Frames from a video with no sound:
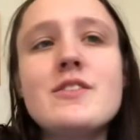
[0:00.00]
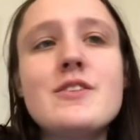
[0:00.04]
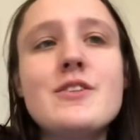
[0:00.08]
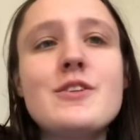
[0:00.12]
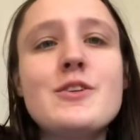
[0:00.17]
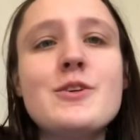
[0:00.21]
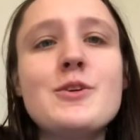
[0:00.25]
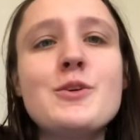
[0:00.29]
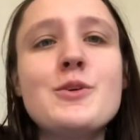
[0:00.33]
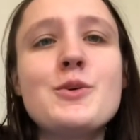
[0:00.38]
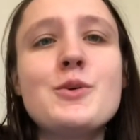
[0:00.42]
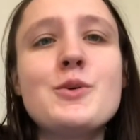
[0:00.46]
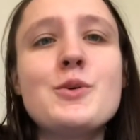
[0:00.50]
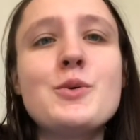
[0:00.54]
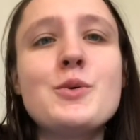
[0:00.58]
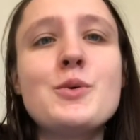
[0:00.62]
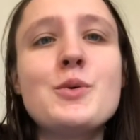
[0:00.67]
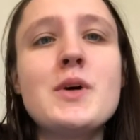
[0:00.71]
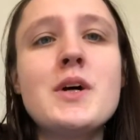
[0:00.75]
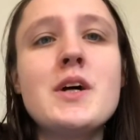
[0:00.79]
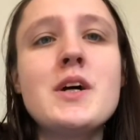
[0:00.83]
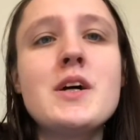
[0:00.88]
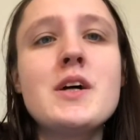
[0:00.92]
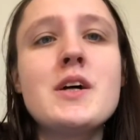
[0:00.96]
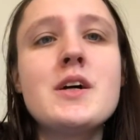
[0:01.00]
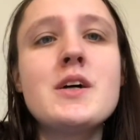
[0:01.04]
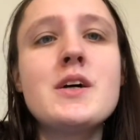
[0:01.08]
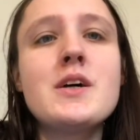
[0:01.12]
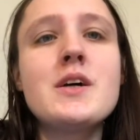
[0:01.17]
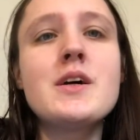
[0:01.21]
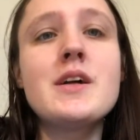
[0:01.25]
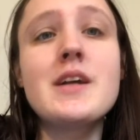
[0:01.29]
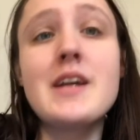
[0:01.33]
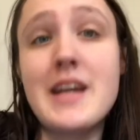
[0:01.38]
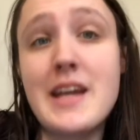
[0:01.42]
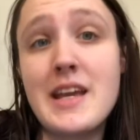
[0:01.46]
to
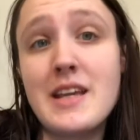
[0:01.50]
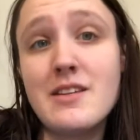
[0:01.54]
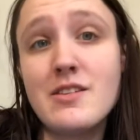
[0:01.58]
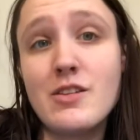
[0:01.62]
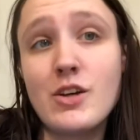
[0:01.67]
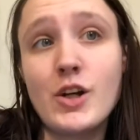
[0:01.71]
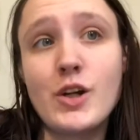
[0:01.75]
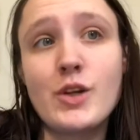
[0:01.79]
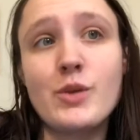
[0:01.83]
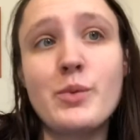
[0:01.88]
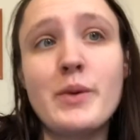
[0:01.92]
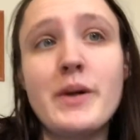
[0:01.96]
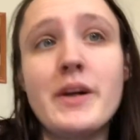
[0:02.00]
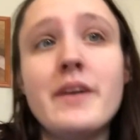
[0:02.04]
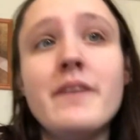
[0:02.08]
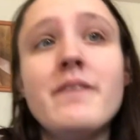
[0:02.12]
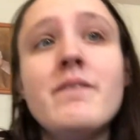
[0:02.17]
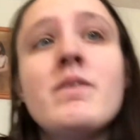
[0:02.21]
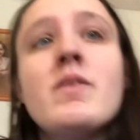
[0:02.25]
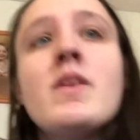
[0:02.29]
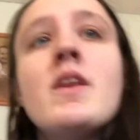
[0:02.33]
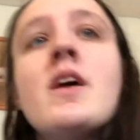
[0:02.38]
Ace Hardware